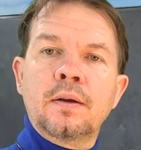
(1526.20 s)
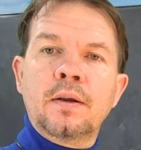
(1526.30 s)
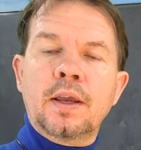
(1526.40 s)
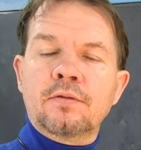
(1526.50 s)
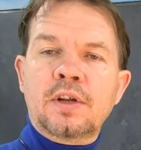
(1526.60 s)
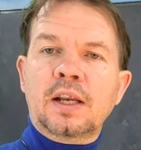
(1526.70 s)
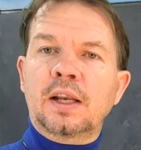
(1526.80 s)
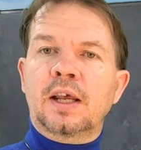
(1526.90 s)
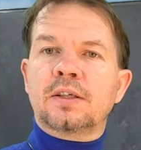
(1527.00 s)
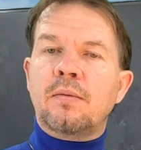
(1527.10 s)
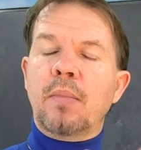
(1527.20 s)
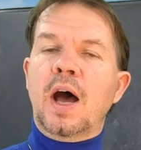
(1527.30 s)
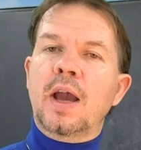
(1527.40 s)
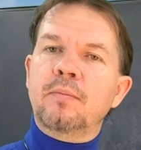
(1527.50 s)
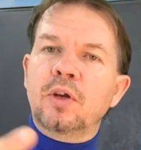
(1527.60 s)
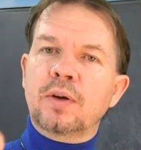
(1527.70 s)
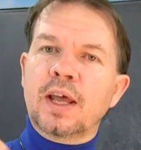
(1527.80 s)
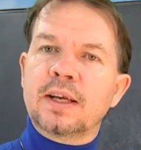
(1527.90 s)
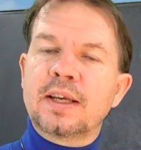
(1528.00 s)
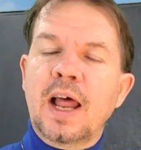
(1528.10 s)
If suddenly as a mime you
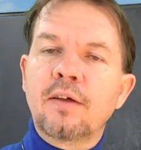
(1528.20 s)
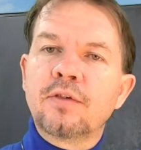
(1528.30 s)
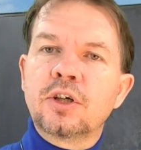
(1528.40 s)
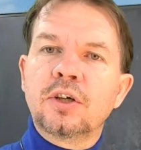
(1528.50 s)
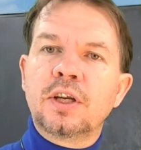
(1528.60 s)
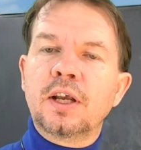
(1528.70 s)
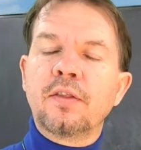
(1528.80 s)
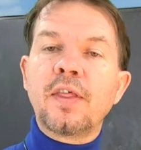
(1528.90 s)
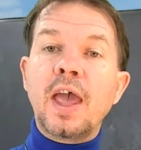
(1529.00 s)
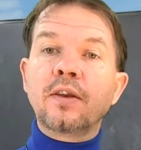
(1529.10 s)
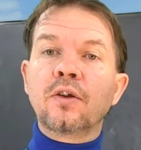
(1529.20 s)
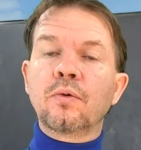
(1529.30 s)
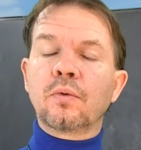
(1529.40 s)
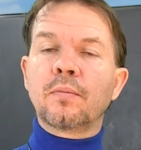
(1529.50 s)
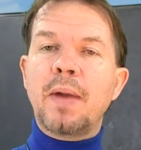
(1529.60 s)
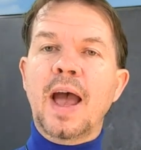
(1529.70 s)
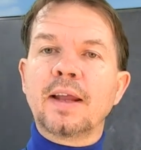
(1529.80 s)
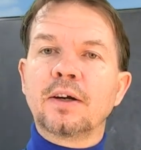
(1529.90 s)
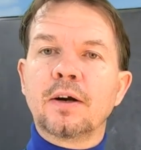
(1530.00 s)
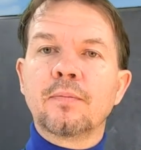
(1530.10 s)
get a television deal, then you will
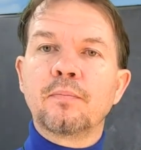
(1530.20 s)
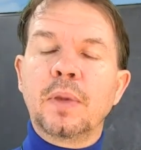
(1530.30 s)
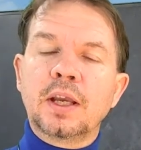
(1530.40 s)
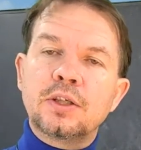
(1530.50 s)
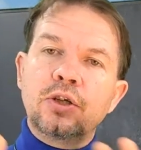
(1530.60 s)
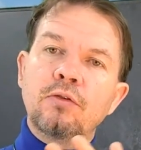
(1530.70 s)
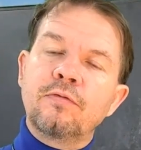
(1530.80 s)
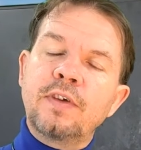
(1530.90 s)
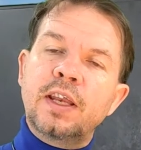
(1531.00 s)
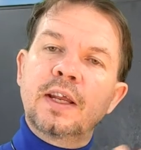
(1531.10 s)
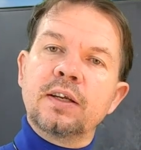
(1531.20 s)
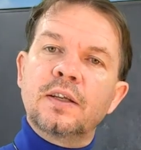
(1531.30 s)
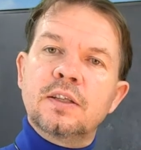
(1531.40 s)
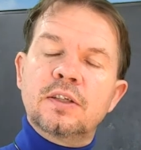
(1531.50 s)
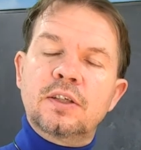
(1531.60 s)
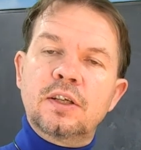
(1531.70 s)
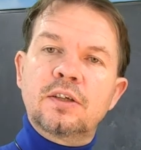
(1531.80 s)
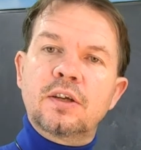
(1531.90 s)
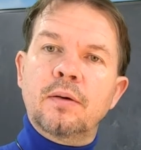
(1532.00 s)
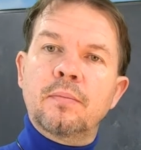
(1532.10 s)
matter because you fit into the
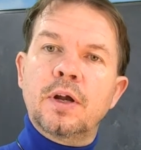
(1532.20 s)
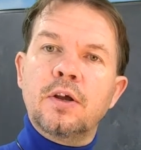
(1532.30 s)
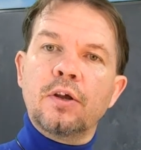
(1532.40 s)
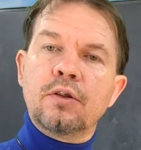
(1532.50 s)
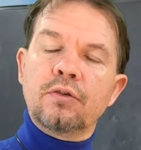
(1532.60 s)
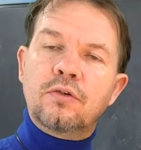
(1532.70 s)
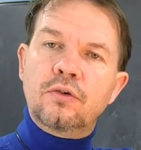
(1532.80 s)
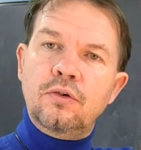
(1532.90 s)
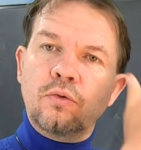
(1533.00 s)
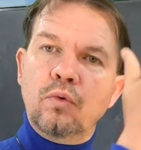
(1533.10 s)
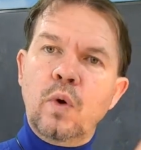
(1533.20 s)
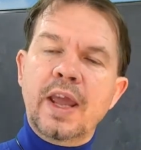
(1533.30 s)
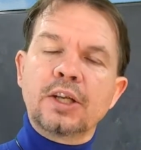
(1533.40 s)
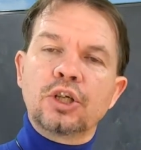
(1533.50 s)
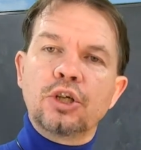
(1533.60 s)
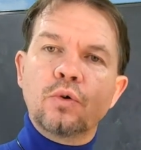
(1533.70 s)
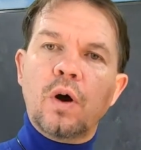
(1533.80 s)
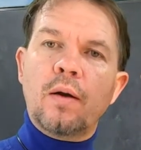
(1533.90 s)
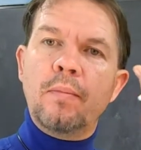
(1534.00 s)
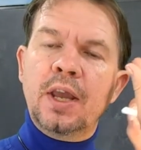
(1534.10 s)
system through which you
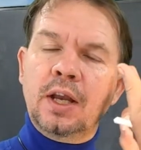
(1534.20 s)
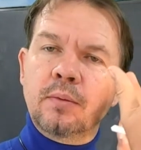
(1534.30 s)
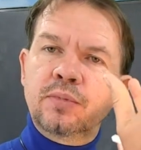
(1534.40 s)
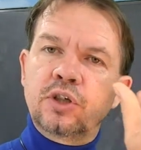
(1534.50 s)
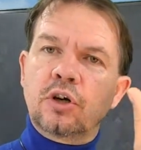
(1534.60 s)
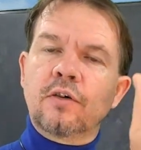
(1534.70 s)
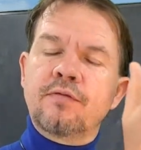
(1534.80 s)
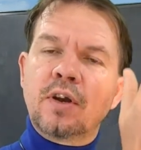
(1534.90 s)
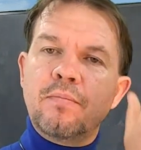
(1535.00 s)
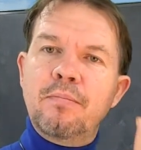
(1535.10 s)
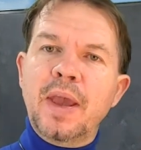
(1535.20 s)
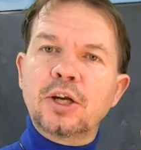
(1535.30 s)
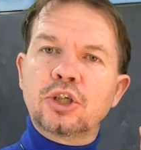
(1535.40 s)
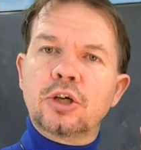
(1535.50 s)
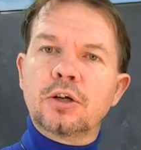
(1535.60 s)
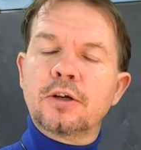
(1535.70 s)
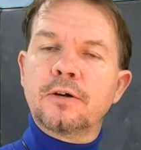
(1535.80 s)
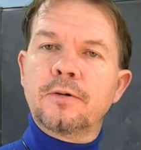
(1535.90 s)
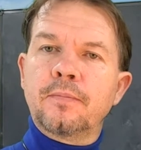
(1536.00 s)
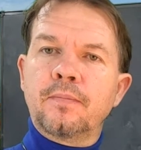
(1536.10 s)
are being observed and measured,
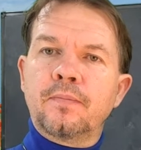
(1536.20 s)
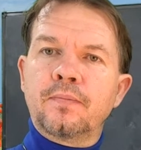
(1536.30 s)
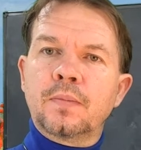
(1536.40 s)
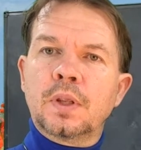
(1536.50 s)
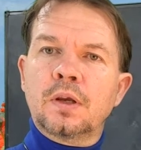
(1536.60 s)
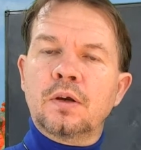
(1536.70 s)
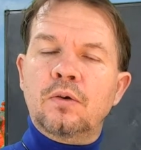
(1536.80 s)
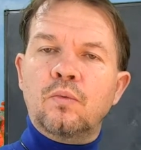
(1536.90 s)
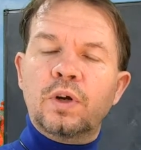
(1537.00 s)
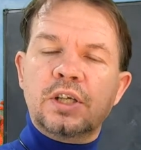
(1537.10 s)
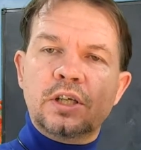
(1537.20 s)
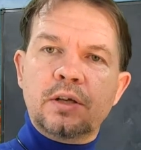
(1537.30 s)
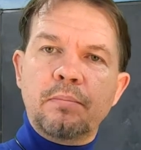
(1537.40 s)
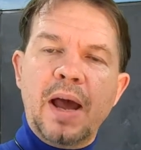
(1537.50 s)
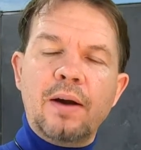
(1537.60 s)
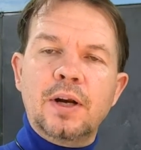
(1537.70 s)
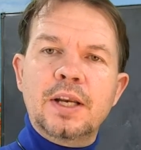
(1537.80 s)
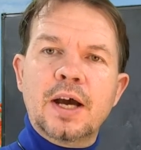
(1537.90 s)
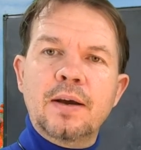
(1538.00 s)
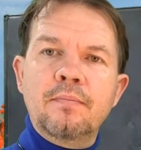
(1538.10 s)
which is a
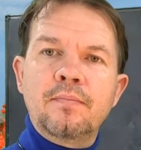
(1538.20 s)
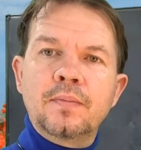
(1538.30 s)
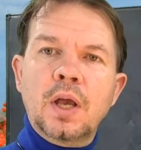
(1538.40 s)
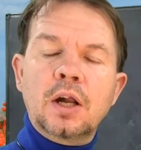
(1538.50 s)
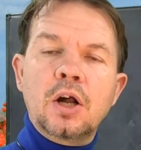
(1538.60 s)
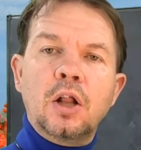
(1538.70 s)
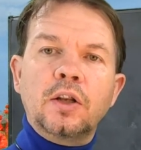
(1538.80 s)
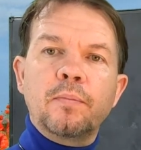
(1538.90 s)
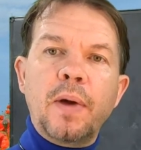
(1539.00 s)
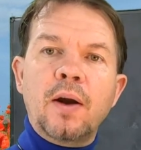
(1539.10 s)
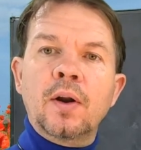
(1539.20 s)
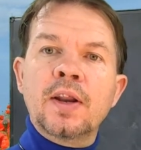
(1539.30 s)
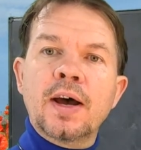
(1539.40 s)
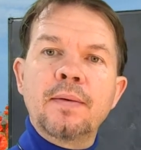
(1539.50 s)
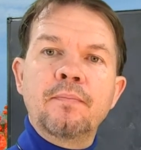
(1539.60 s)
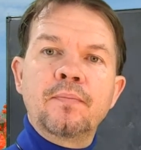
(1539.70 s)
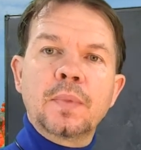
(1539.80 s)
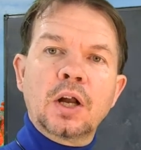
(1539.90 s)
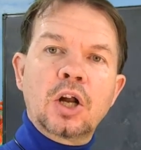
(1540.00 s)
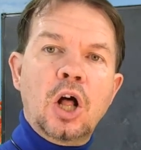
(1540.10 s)
paradigm, a cult paradigm,
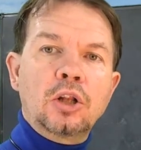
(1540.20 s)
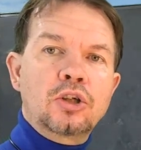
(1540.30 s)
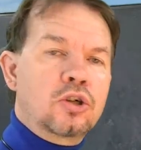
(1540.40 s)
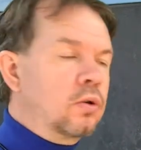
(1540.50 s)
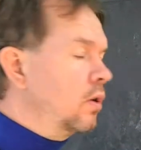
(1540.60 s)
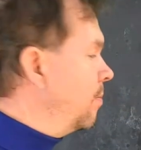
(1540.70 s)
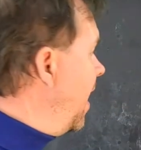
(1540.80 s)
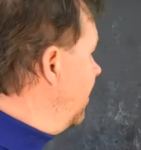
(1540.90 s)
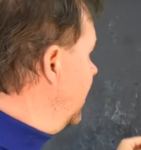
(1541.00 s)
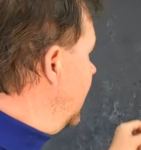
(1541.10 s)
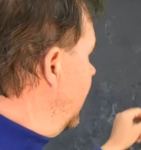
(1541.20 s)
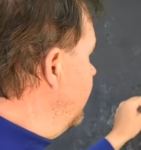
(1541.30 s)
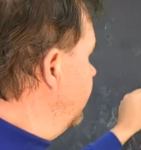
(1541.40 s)
a cultural paradigm.